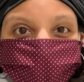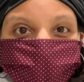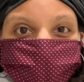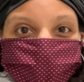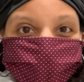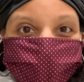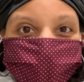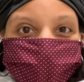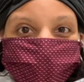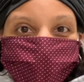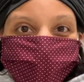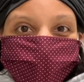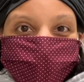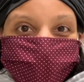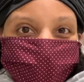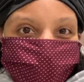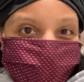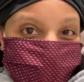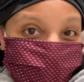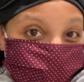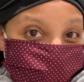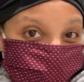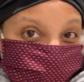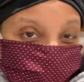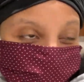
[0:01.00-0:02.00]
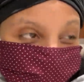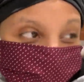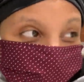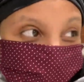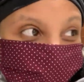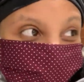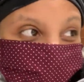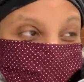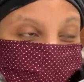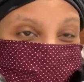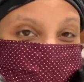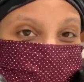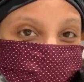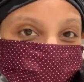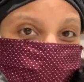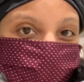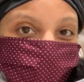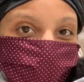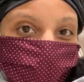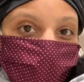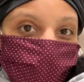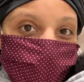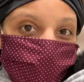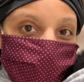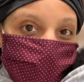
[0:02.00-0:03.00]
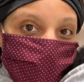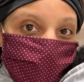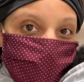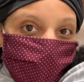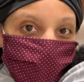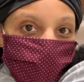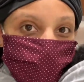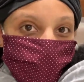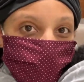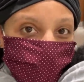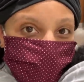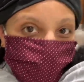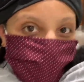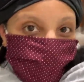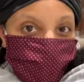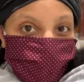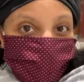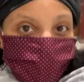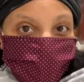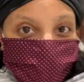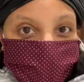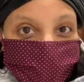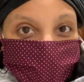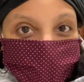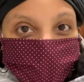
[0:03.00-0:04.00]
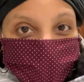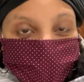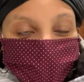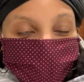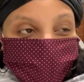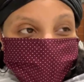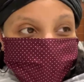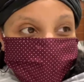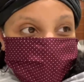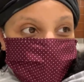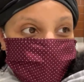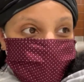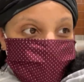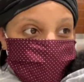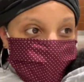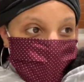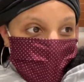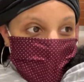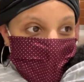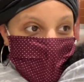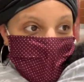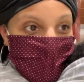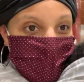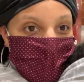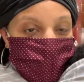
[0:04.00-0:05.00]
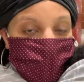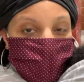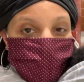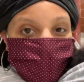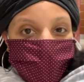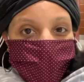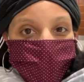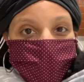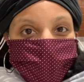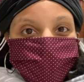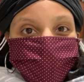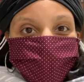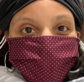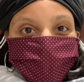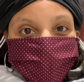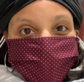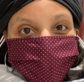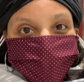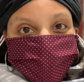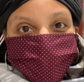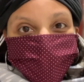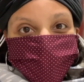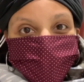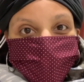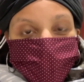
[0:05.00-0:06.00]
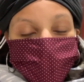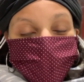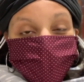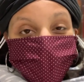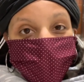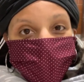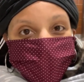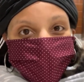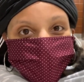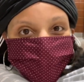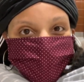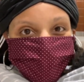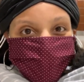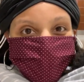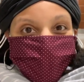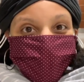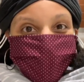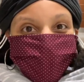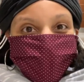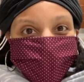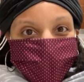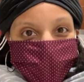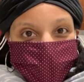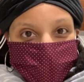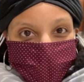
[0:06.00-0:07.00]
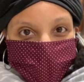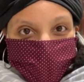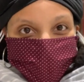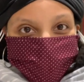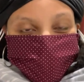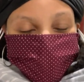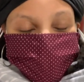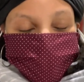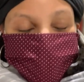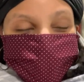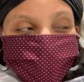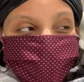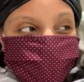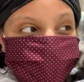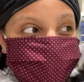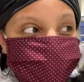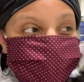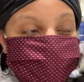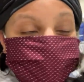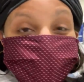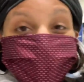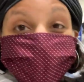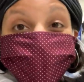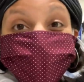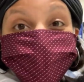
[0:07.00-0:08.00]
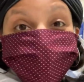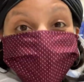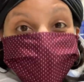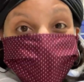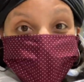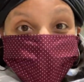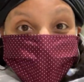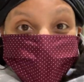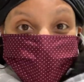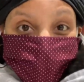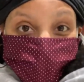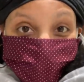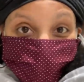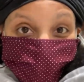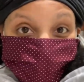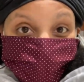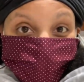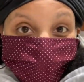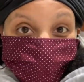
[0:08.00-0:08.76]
welcome back to the channel. Y'all, we have arrived. I'm actually doing my intro last because it has been crazy